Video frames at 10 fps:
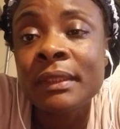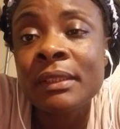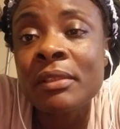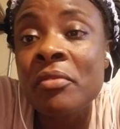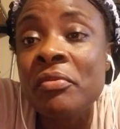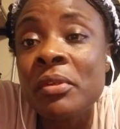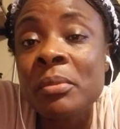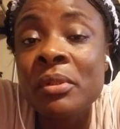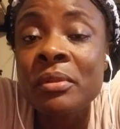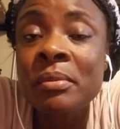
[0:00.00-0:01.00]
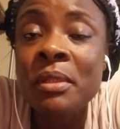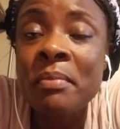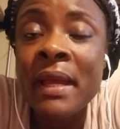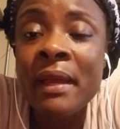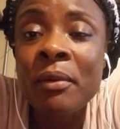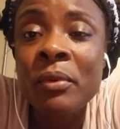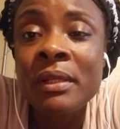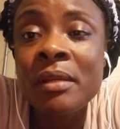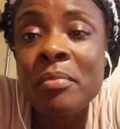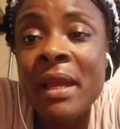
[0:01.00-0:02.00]
Some females be mad when
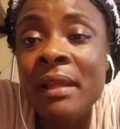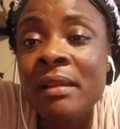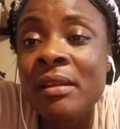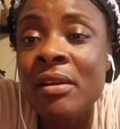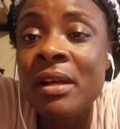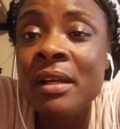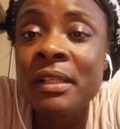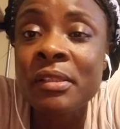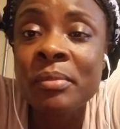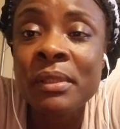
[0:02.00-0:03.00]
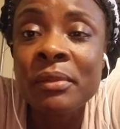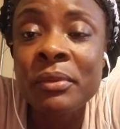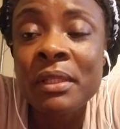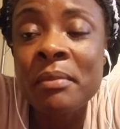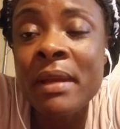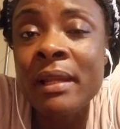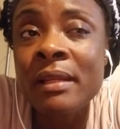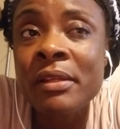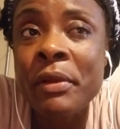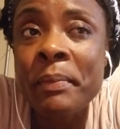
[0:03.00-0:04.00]
they mad at their husband, when they mad
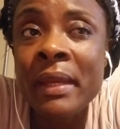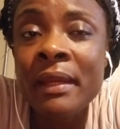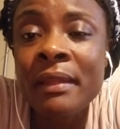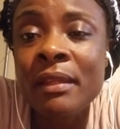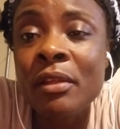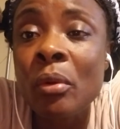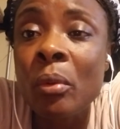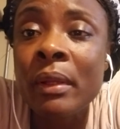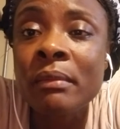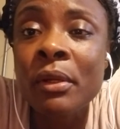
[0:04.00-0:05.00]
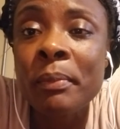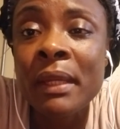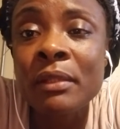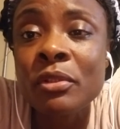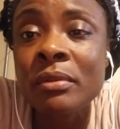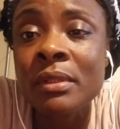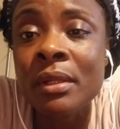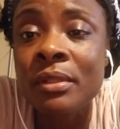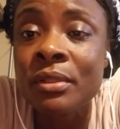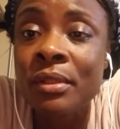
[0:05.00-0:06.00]
at their man, they don't want their man to
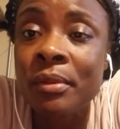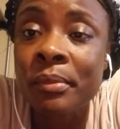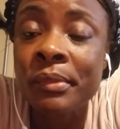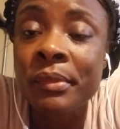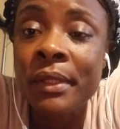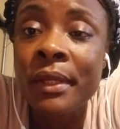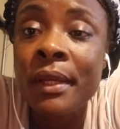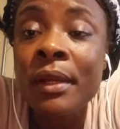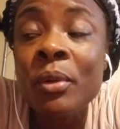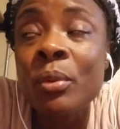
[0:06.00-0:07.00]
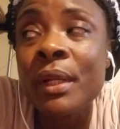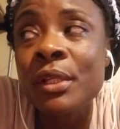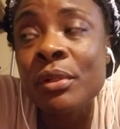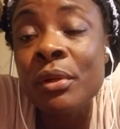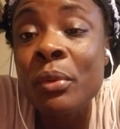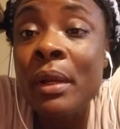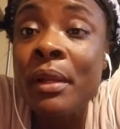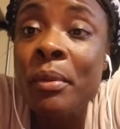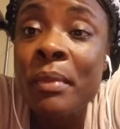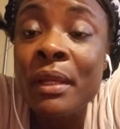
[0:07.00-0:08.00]
touch them. Well, you don't want
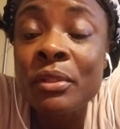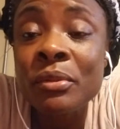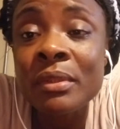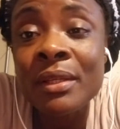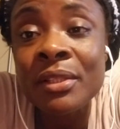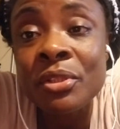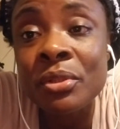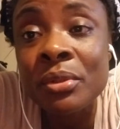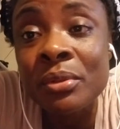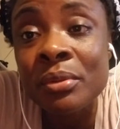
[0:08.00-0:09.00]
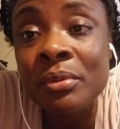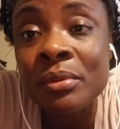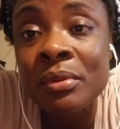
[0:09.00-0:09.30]
your man to touch you?